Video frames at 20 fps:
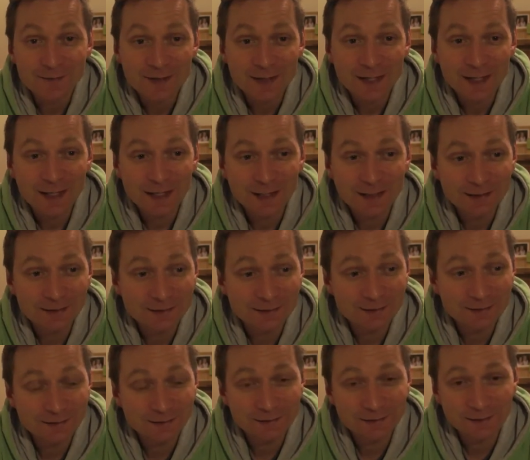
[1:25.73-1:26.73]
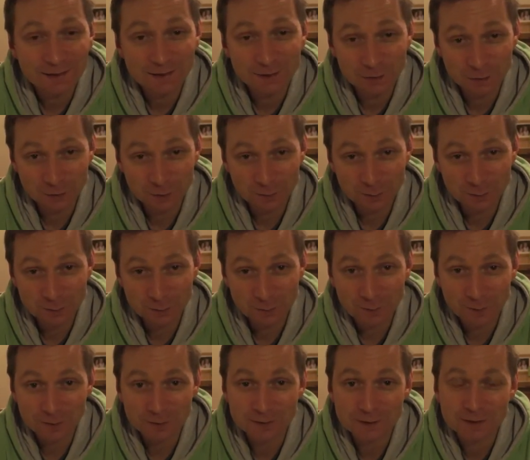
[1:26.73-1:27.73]
and enjoyable to
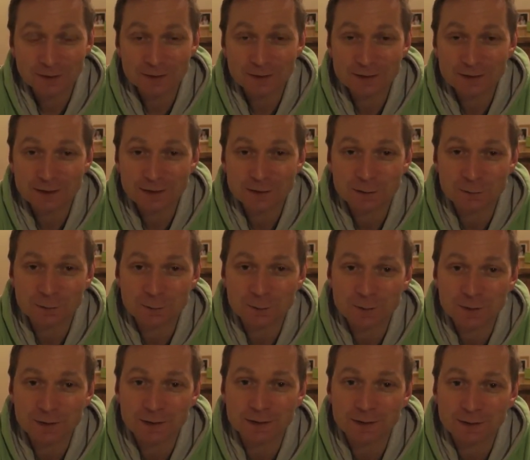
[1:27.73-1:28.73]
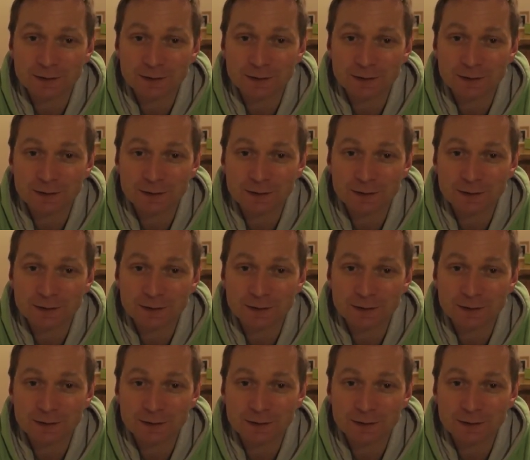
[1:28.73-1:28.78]
watch. So his lecture was brilliant.